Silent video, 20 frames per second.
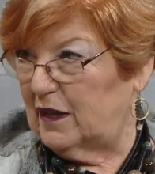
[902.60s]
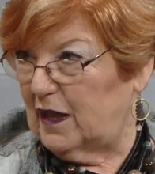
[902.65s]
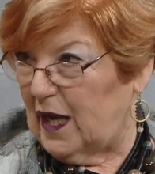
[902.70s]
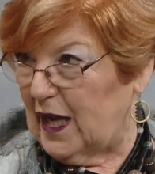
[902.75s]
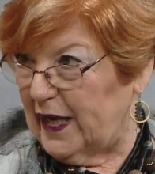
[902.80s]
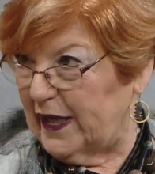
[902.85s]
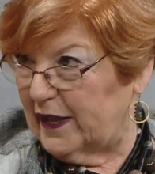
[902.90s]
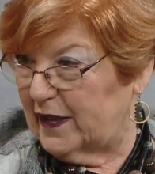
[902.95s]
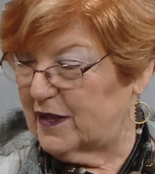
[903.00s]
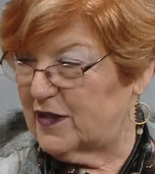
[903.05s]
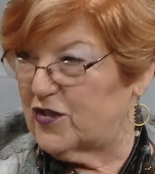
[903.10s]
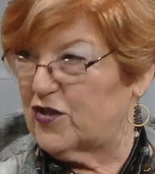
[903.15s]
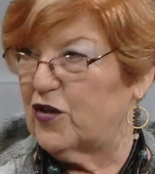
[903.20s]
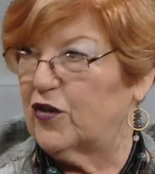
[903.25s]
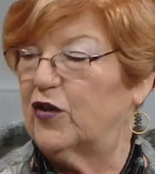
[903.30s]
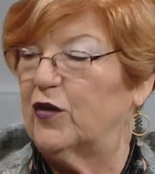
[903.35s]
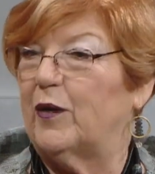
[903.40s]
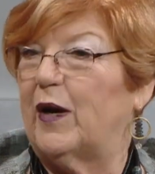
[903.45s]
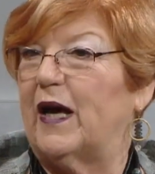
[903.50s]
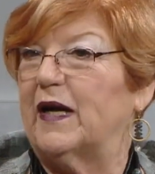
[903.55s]
liked, so
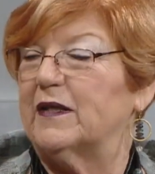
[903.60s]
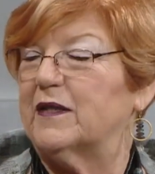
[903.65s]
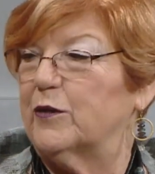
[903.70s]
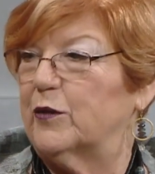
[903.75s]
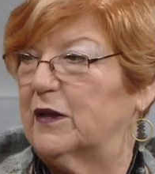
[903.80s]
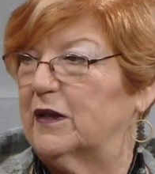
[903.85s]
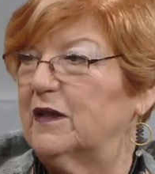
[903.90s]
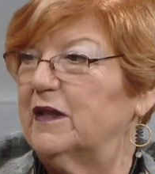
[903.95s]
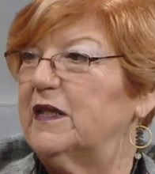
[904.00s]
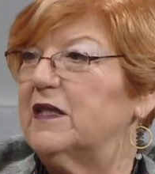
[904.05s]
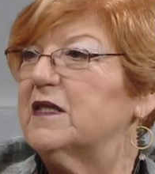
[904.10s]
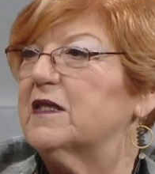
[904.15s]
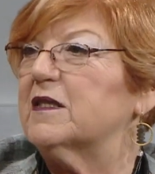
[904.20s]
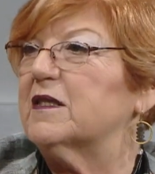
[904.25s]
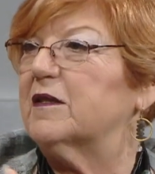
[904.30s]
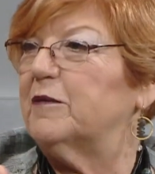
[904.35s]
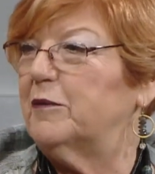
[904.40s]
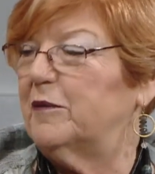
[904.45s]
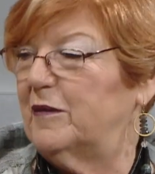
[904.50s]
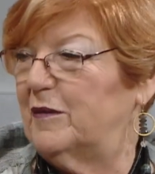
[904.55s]
you had to at least
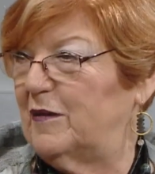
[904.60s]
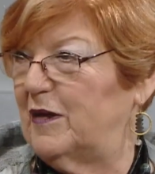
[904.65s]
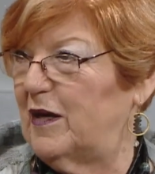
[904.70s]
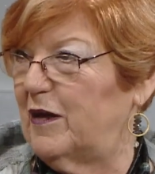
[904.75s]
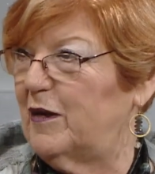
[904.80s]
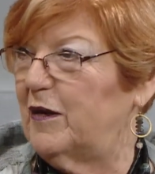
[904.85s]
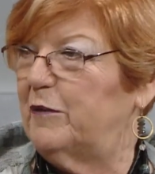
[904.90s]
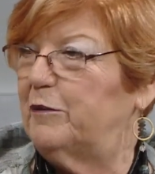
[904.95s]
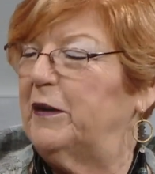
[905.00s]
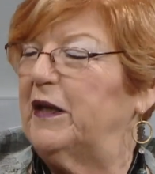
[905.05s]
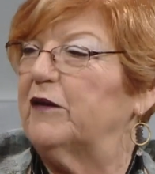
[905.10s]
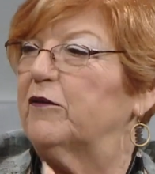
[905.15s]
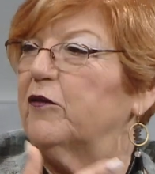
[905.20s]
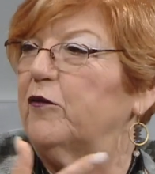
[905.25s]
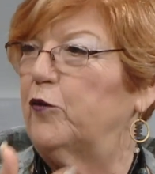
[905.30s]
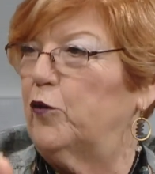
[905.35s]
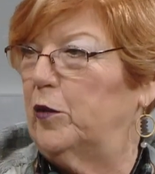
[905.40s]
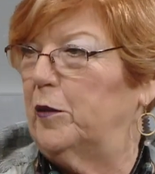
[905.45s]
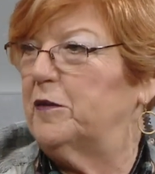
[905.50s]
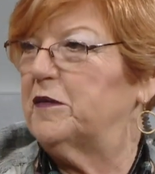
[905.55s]
be
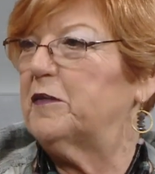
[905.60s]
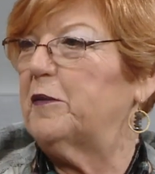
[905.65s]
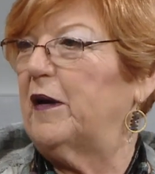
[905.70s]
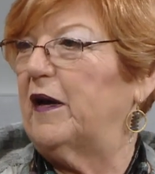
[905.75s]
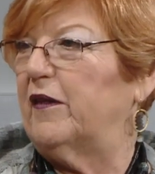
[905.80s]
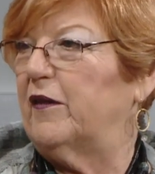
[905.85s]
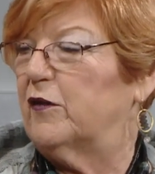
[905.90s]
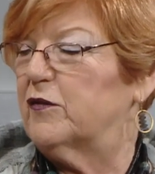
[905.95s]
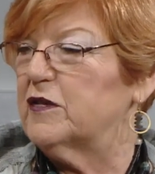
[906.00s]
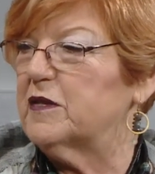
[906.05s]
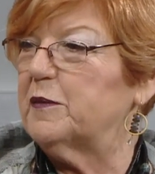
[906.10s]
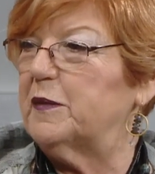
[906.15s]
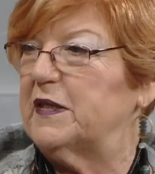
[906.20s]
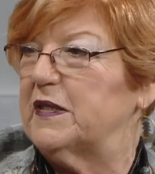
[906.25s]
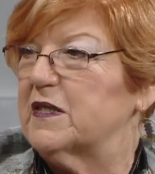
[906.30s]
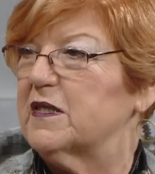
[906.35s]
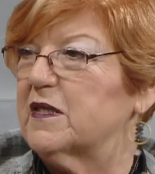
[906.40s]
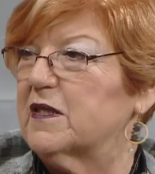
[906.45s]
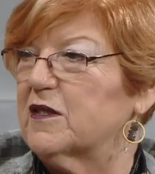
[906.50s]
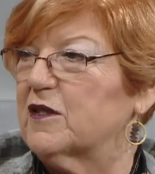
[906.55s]
informed by those
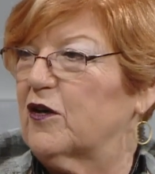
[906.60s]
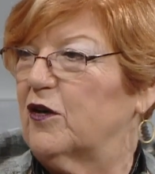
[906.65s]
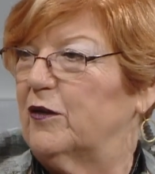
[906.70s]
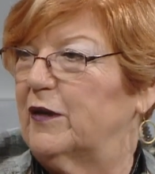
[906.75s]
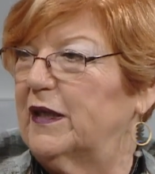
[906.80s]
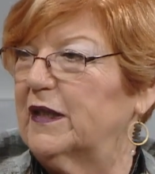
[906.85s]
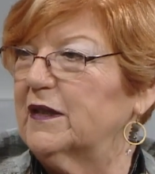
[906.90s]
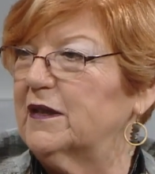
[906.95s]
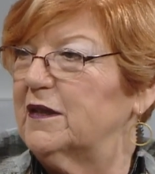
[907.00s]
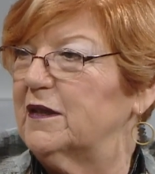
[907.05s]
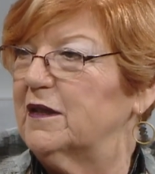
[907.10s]
pieces, correct?